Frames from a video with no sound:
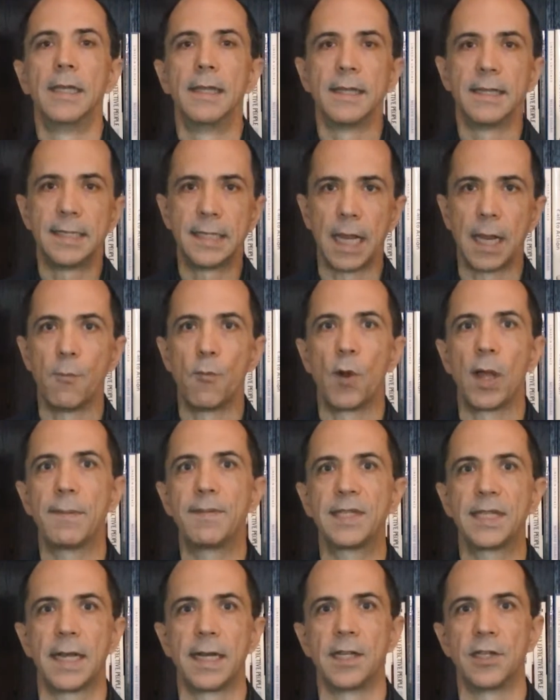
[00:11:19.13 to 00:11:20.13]
the same
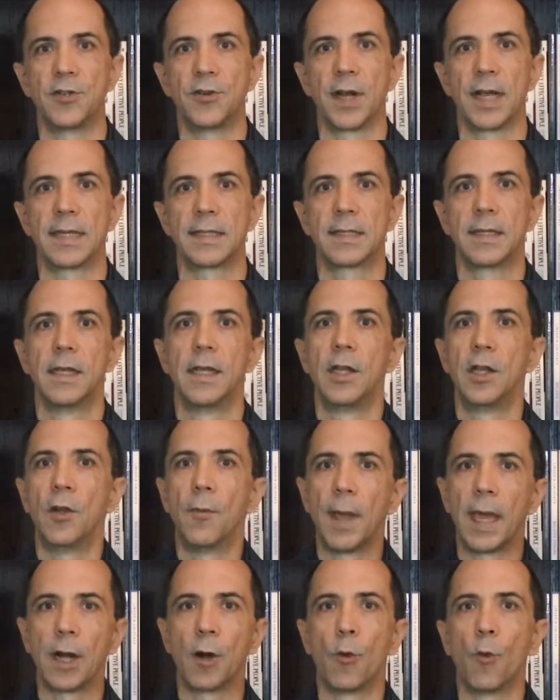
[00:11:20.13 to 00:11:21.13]
website address, no
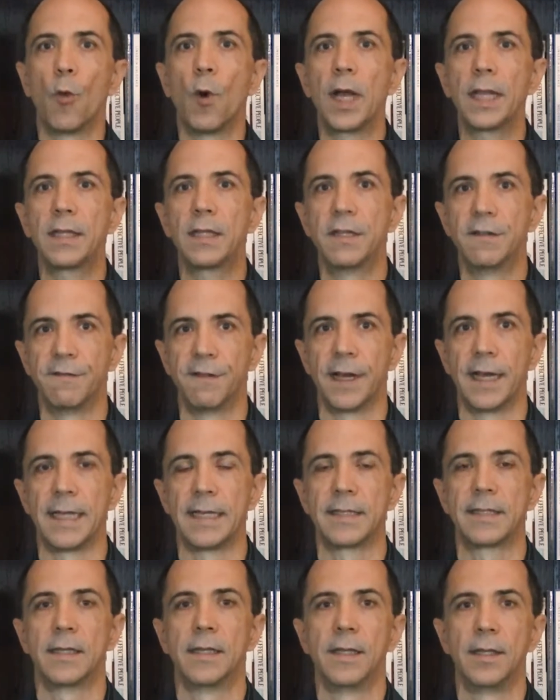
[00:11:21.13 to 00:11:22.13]
matter what
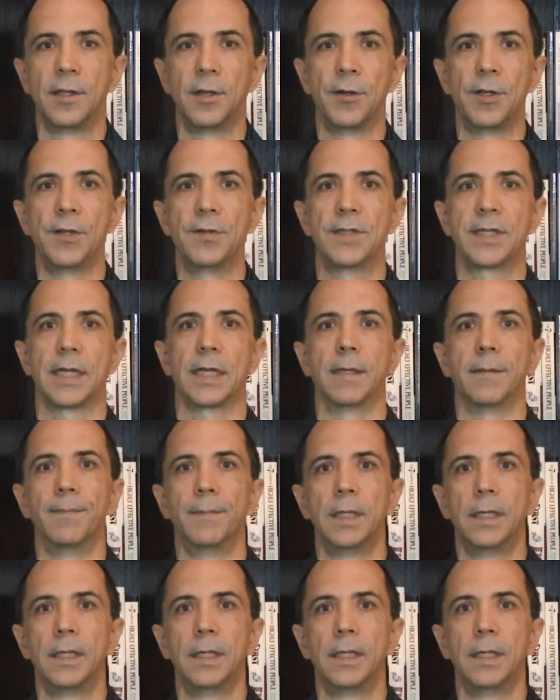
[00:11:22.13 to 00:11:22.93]
device they're using.